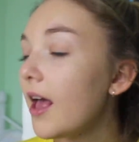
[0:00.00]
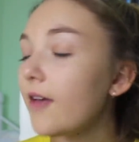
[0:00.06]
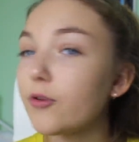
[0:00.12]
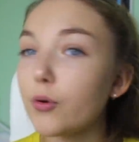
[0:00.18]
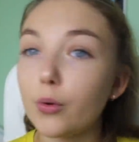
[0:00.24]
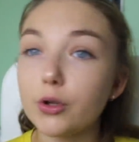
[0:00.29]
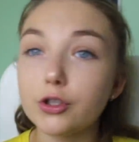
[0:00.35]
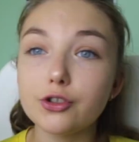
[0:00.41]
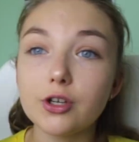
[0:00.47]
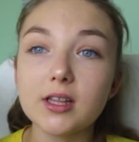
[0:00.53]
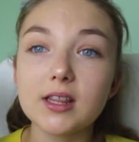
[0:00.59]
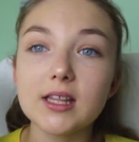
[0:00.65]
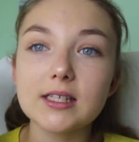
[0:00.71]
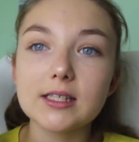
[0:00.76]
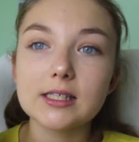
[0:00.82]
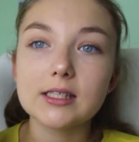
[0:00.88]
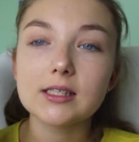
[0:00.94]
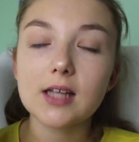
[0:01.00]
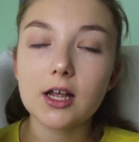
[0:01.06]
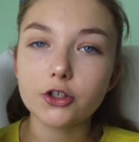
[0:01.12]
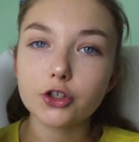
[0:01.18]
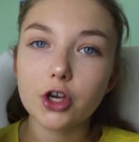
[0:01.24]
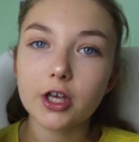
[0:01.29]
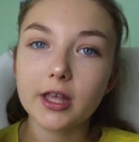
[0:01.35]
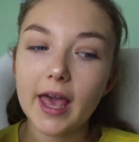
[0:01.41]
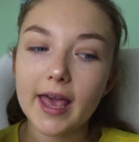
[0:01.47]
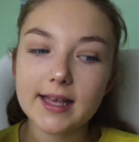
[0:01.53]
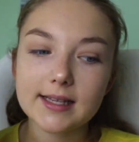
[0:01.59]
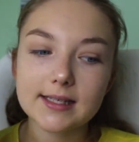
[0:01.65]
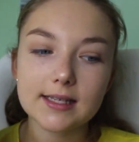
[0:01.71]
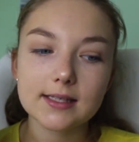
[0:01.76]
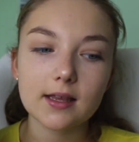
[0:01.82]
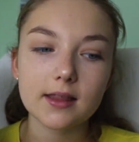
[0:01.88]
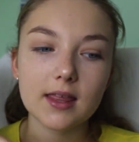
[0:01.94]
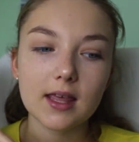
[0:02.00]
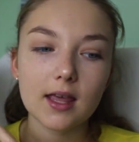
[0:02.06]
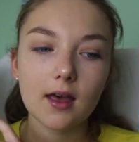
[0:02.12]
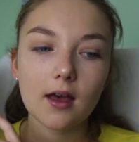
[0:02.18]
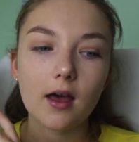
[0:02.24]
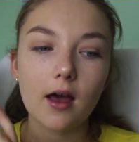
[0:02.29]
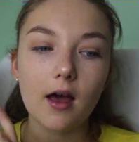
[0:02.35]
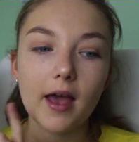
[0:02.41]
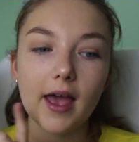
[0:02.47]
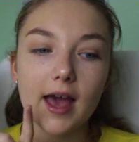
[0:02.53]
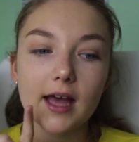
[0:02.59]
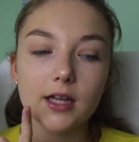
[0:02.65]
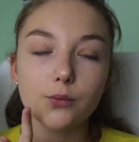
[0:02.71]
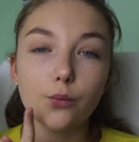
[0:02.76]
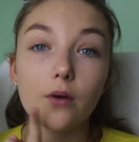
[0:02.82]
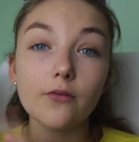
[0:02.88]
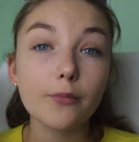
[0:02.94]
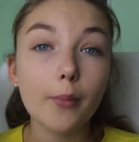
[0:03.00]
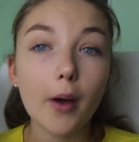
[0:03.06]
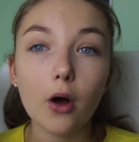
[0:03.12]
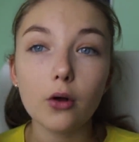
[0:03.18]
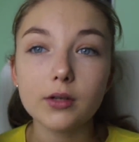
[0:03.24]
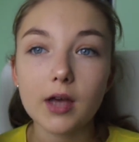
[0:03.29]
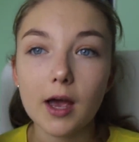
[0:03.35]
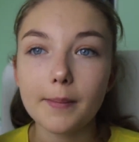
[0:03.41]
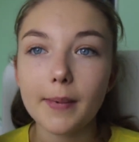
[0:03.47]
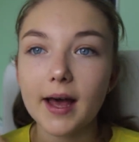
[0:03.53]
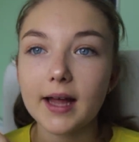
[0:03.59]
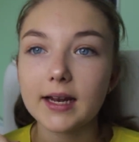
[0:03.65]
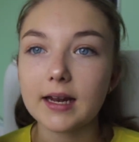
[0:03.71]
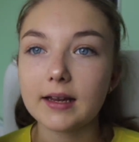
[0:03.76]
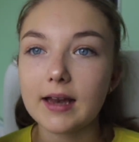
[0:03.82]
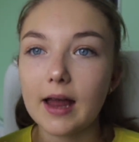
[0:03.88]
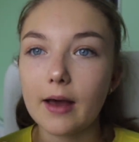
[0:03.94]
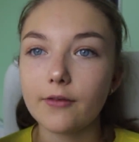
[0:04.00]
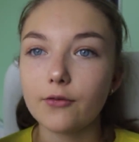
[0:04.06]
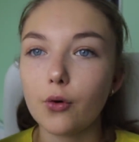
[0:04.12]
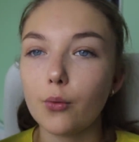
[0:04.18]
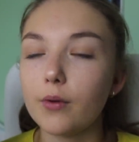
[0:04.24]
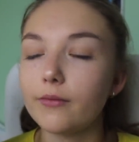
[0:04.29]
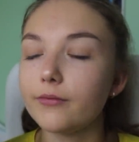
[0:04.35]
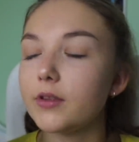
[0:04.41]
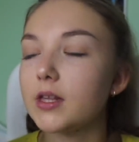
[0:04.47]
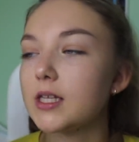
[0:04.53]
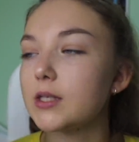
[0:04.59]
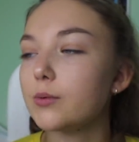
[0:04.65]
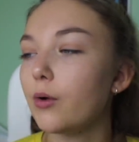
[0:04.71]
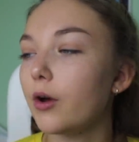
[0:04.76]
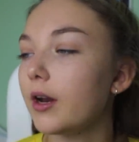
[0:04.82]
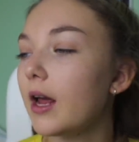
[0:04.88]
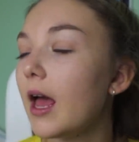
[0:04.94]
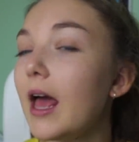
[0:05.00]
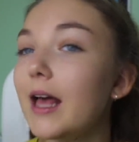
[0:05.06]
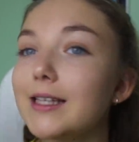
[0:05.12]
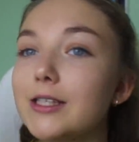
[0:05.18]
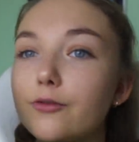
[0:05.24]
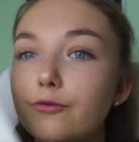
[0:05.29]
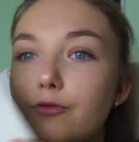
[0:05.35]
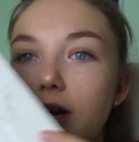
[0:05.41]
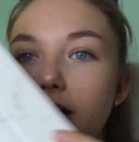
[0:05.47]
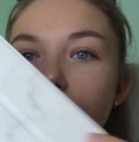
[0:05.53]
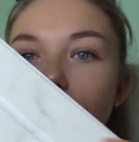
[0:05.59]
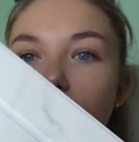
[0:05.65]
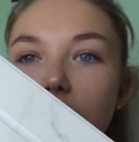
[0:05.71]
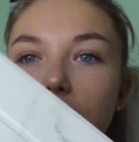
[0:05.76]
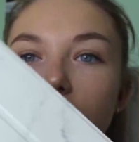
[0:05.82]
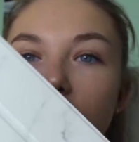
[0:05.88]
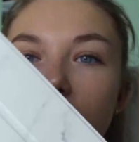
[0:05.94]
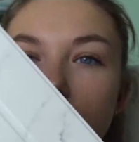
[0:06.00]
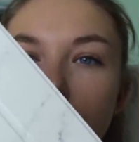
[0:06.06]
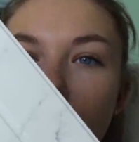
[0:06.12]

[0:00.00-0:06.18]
If you're wondering, these are such good cases. I think I had one for my old iPad and now I've got one for this one. It's a really nice